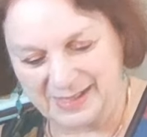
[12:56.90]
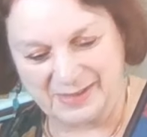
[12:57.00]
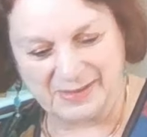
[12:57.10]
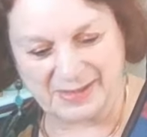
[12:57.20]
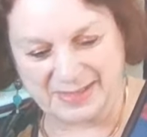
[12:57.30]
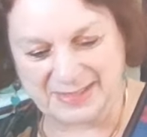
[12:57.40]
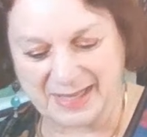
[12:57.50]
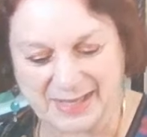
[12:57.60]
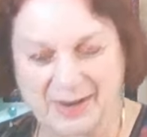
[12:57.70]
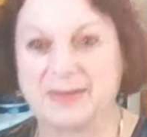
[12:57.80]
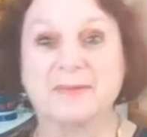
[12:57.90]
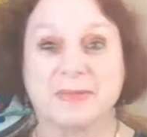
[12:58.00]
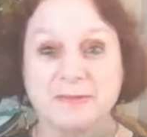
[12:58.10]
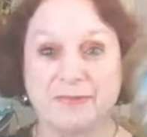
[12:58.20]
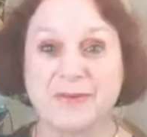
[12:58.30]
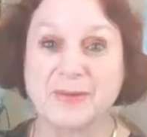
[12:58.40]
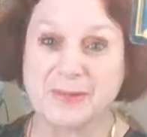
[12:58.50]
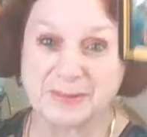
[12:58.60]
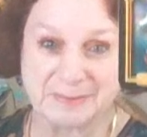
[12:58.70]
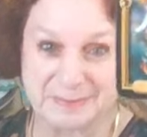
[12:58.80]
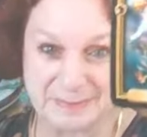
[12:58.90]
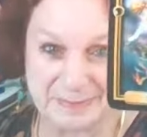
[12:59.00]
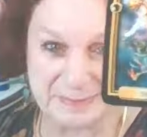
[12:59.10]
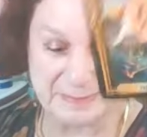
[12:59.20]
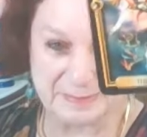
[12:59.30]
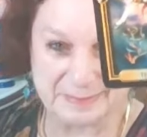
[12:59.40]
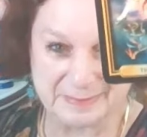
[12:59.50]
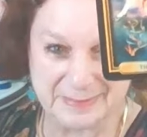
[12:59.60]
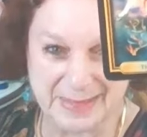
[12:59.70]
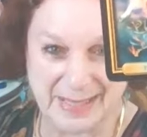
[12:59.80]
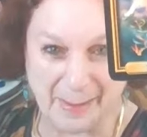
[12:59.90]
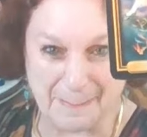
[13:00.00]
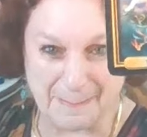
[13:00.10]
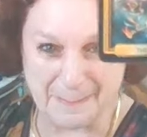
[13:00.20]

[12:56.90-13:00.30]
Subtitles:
Where is that card? The Fool. Yep.